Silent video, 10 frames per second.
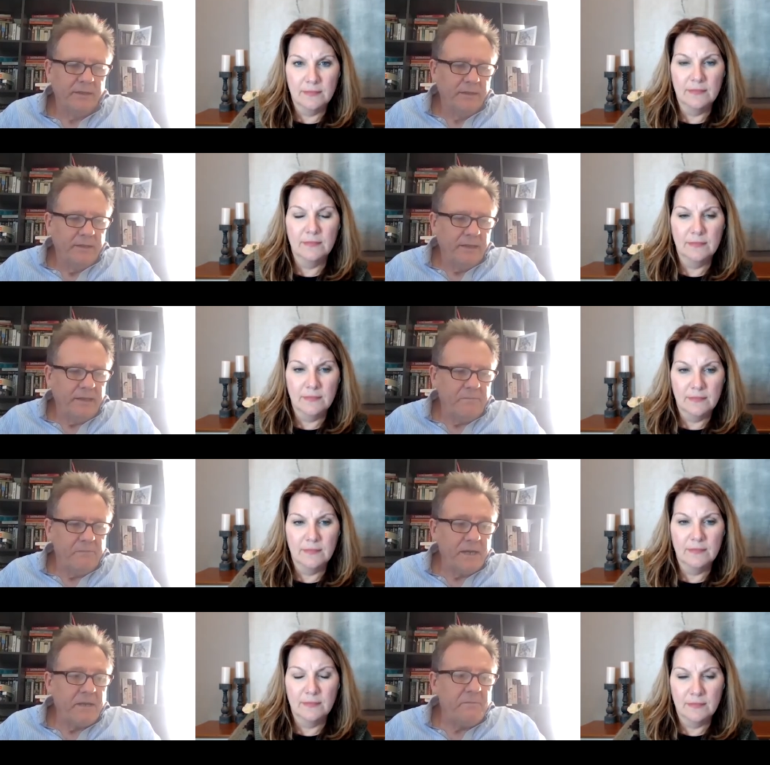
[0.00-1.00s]
Speaker 1: And it
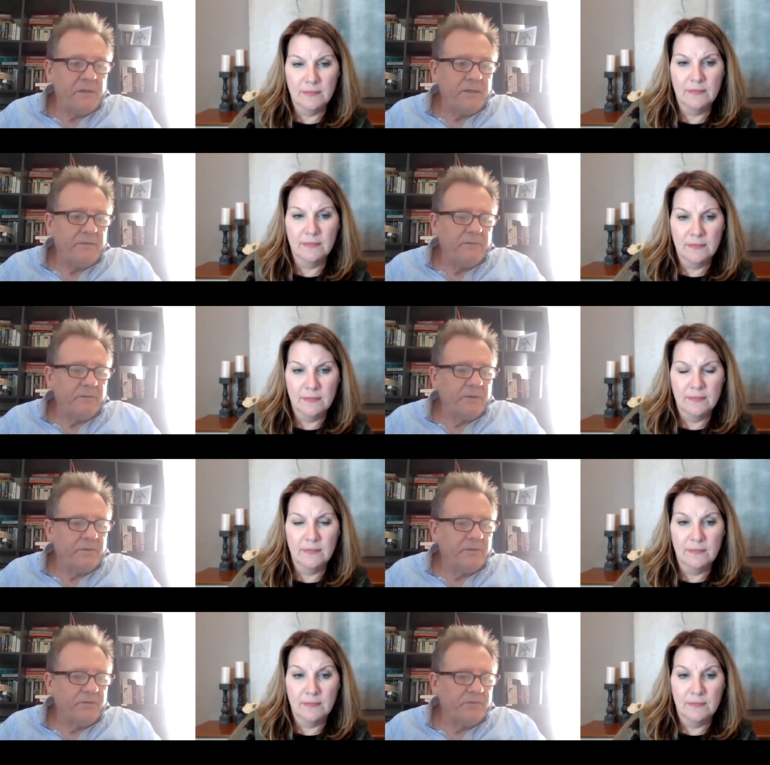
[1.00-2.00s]
might be that if growth
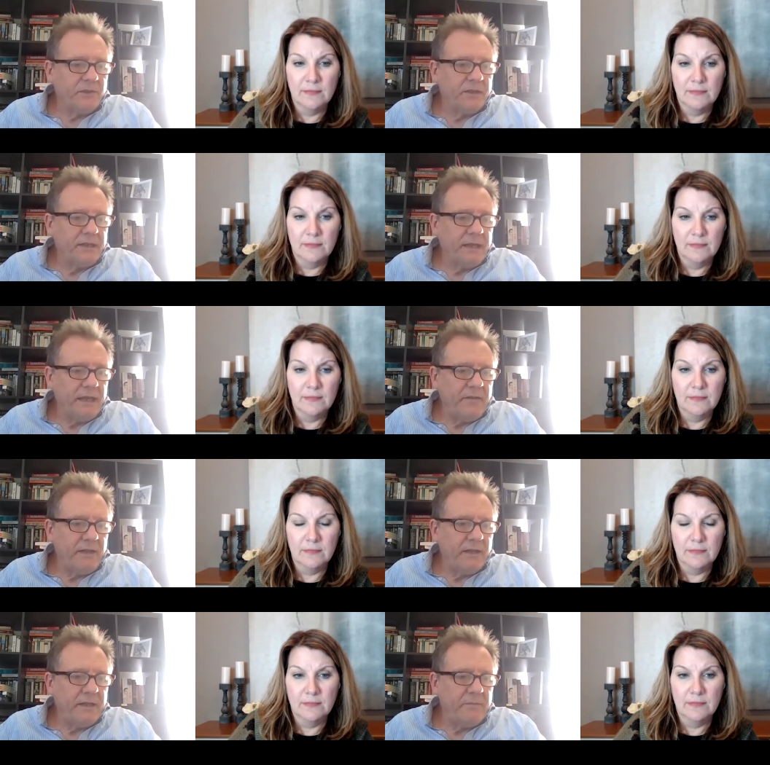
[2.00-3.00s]
is struggling ahead of that
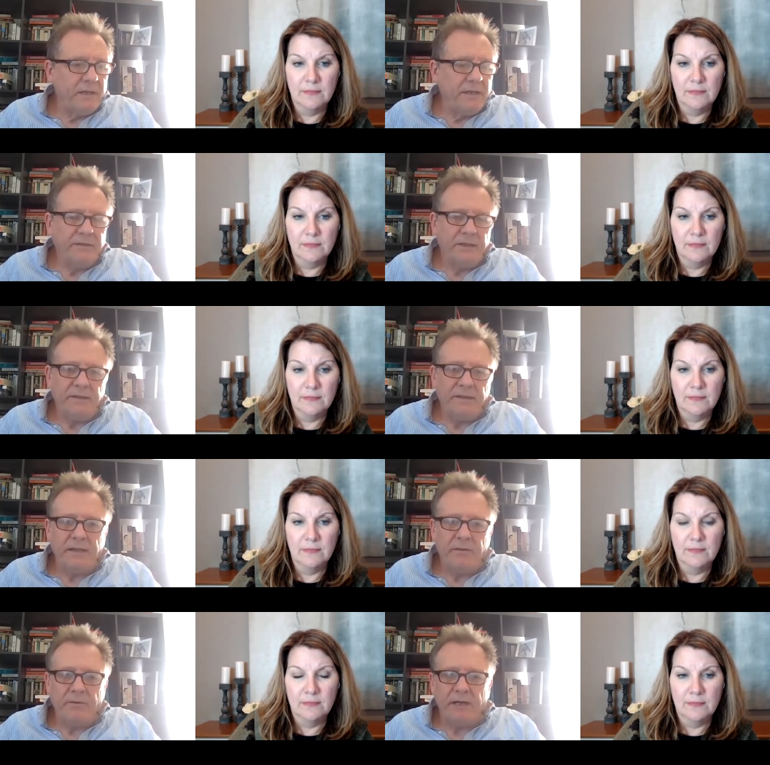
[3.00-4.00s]
key meeting, then they
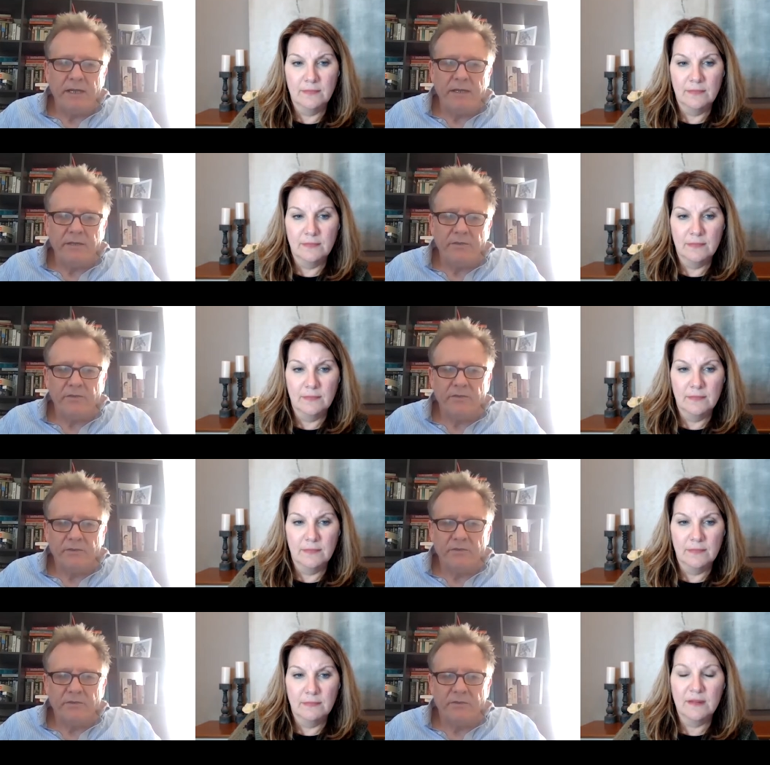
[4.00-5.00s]
will relax.
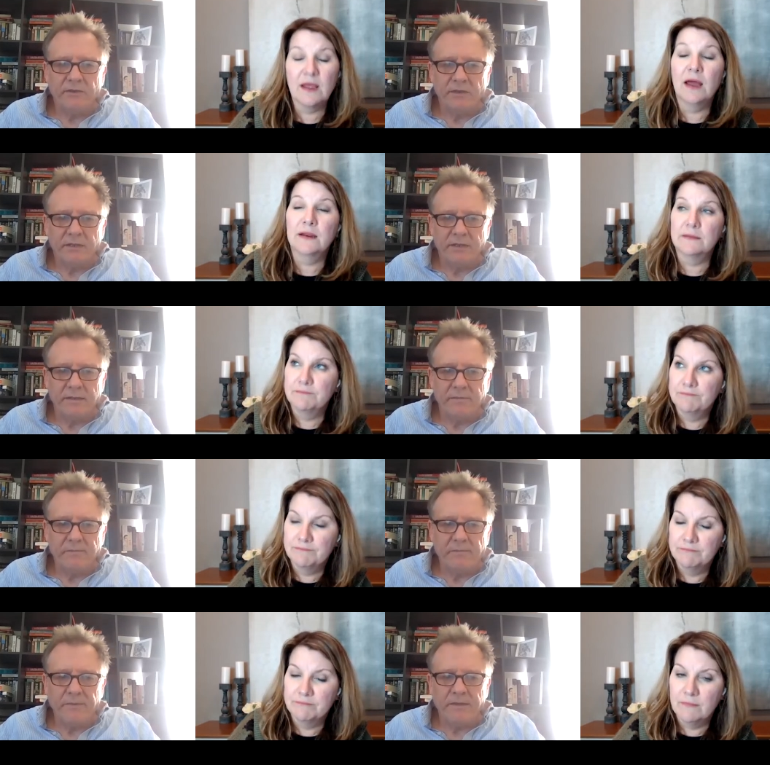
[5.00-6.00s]
Speaker 2: Got it.
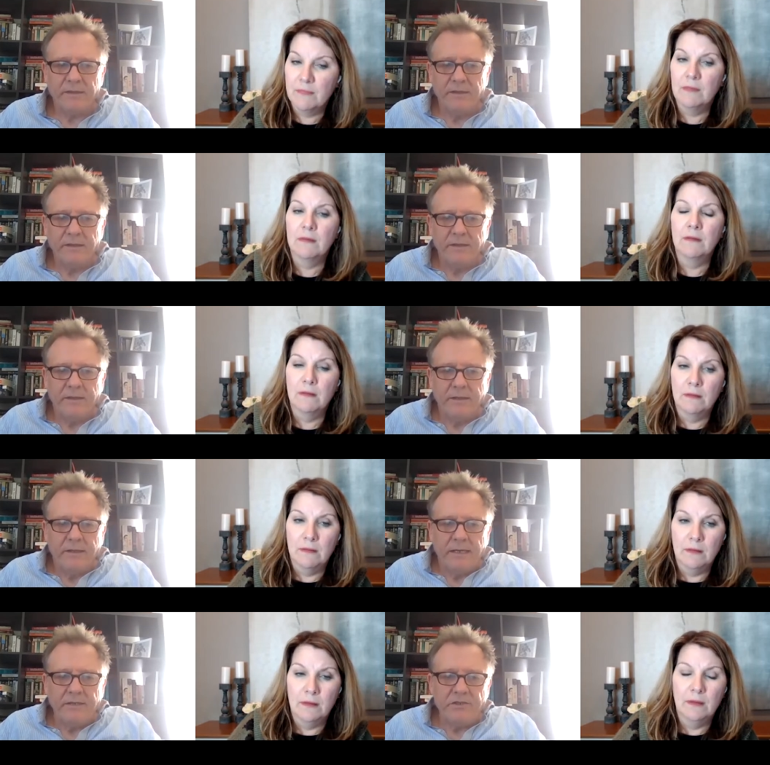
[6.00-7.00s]
Um,
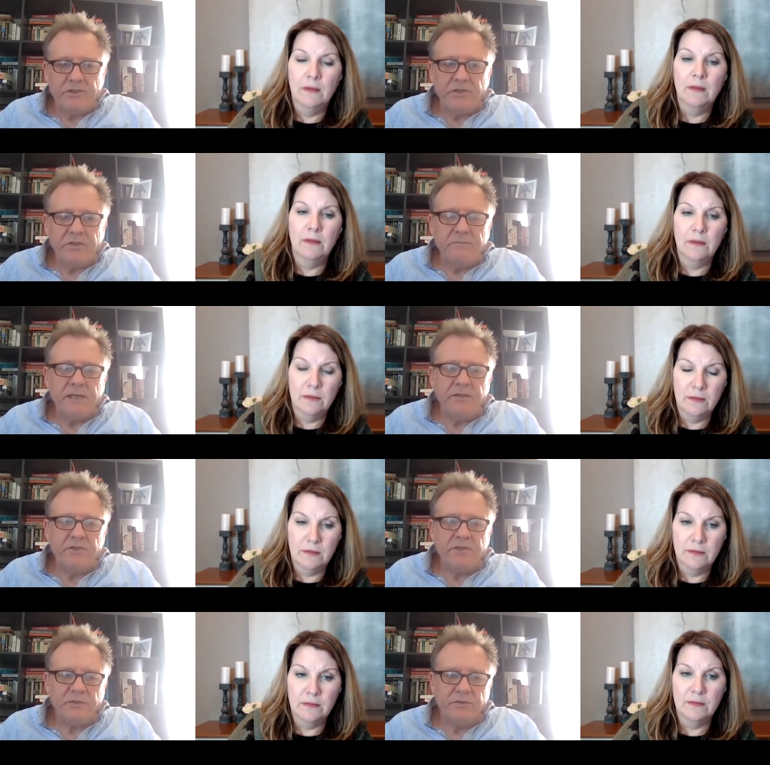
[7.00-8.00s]
Speaker 1: I should
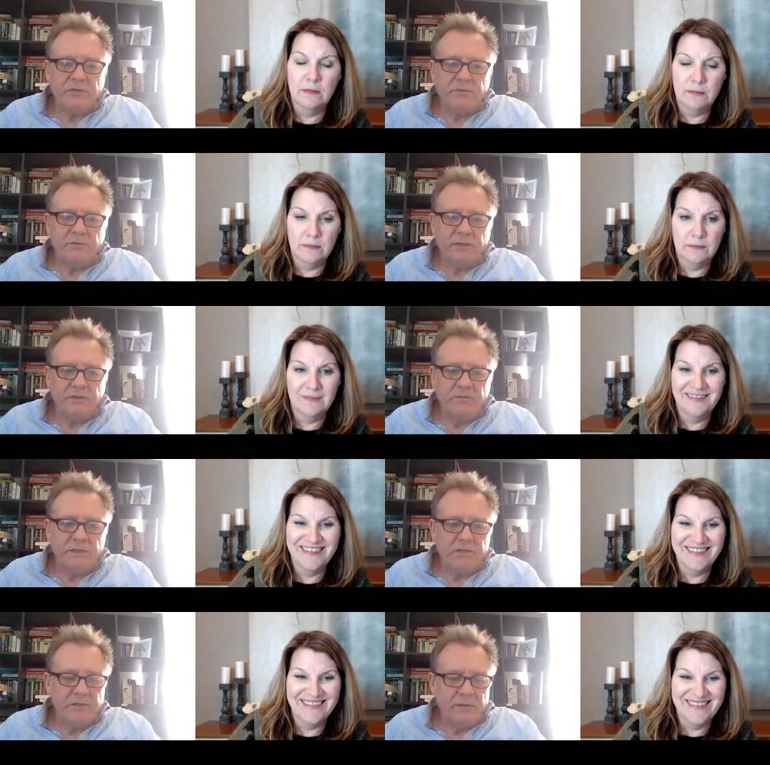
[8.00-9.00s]
mention, as you
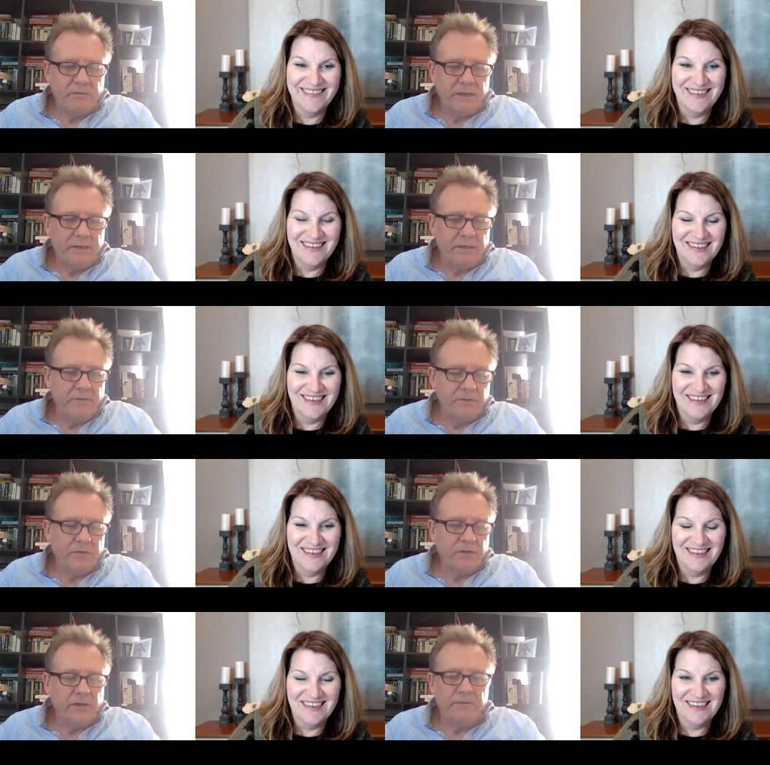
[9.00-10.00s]
mentioned it already, of course,
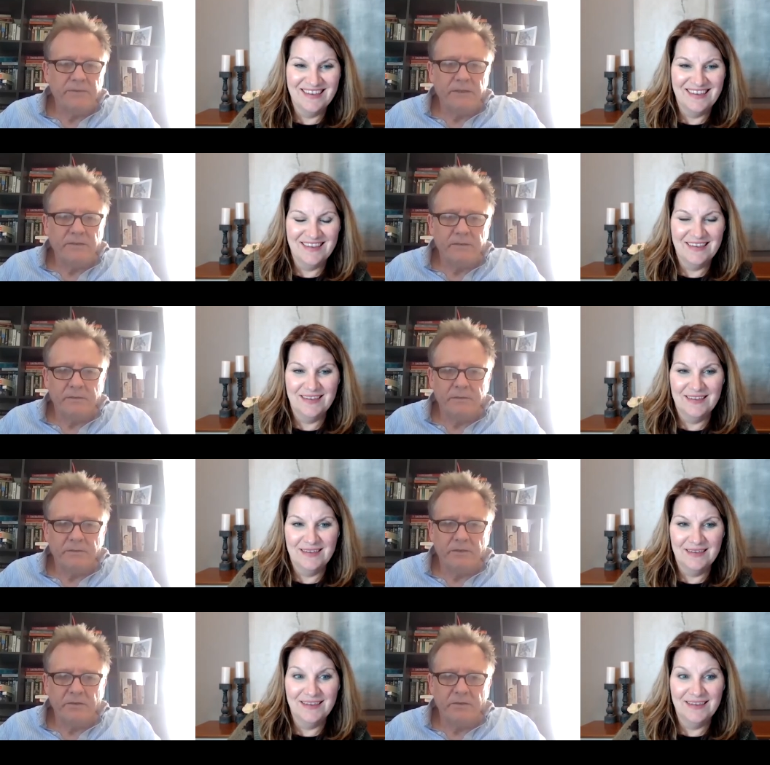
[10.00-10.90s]
COVID, zero